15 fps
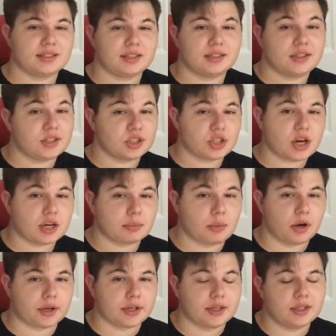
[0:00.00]
in the stock
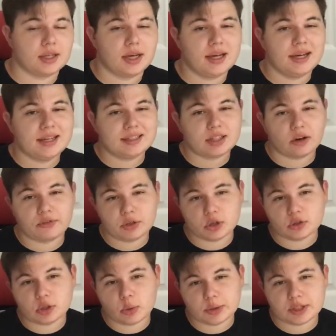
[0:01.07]
market. Now if you
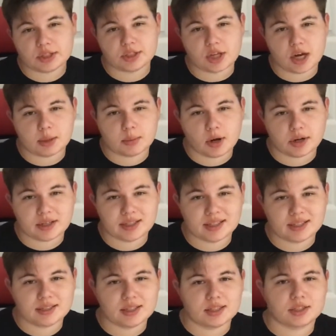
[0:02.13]
don't know what the stock market
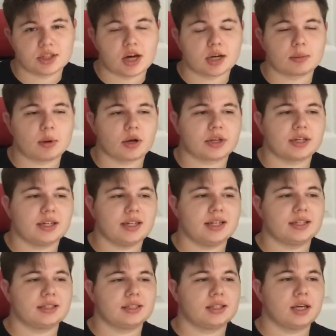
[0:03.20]

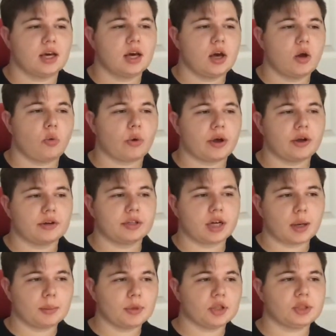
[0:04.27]
is where
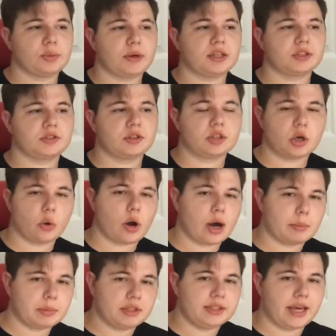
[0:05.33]
numbers basically go
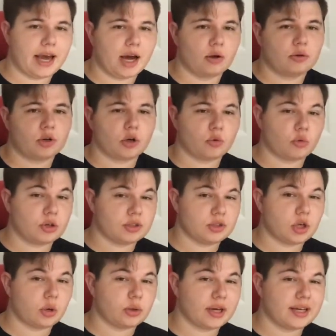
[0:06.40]
up and down, what's
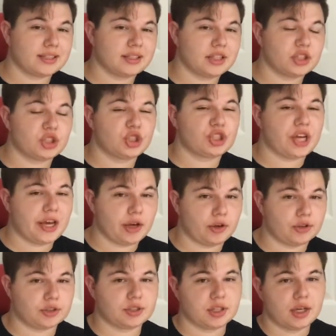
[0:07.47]
known as
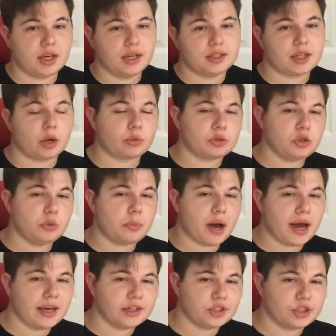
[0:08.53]
shares. Now when you
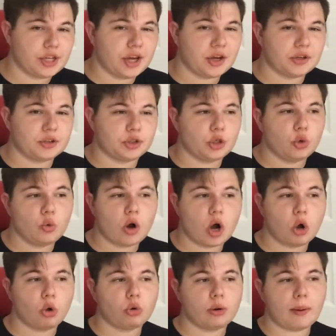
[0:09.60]
buy a share, you
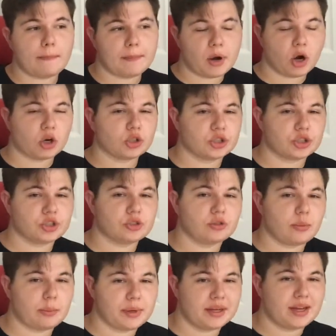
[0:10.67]
own a
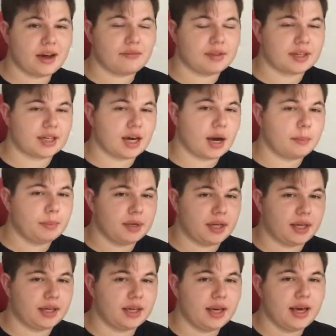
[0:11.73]
partial bit of the
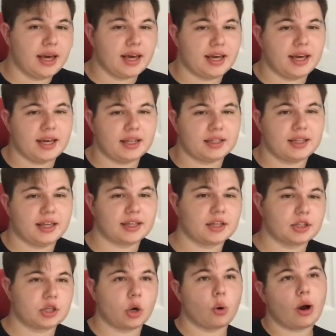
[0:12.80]
company and it
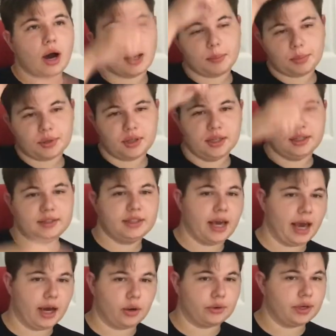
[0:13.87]
can go up and
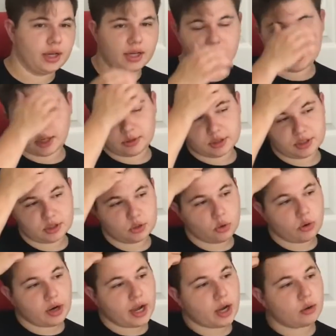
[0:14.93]
down. Now the
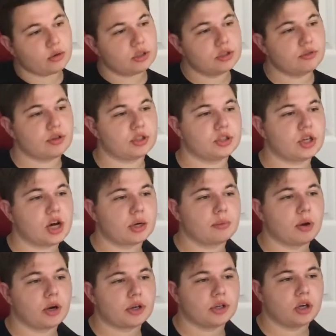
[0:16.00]
store hours for the stock
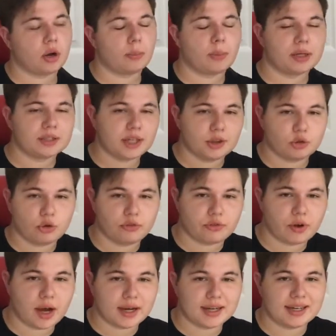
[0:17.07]
market are Monday through
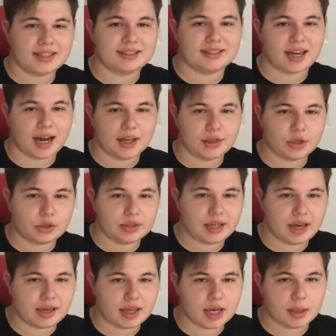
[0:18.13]
Friday, 9:30
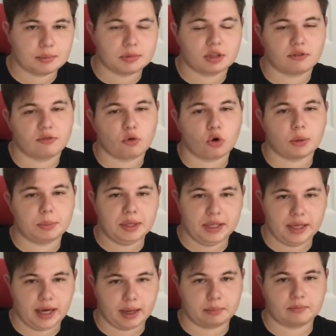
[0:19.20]
a.m. to 4
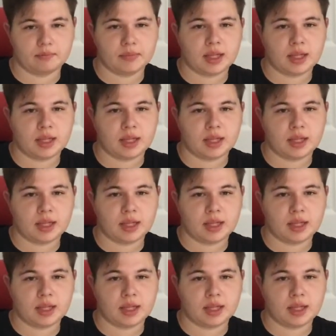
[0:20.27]
p.m.